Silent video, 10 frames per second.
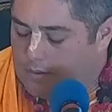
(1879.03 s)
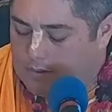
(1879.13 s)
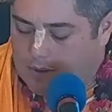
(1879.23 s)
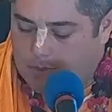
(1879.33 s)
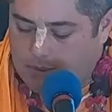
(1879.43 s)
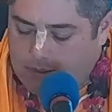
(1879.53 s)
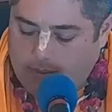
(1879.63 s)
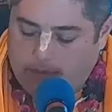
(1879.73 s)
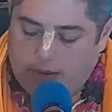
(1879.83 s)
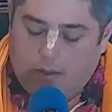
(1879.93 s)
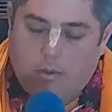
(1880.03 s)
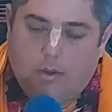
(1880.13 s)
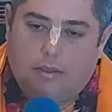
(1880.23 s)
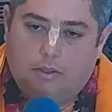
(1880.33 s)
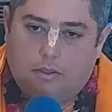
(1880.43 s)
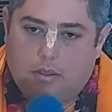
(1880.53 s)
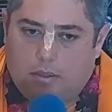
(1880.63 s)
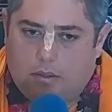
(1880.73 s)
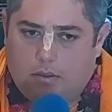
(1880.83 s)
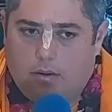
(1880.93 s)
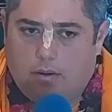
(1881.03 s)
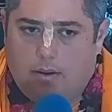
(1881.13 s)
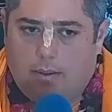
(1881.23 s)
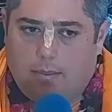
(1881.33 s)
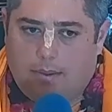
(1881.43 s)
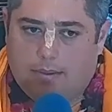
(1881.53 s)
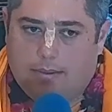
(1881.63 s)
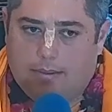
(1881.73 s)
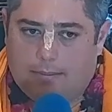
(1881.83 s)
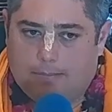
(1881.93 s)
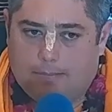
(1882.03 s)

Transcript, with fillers: Does anybody have any question or comment?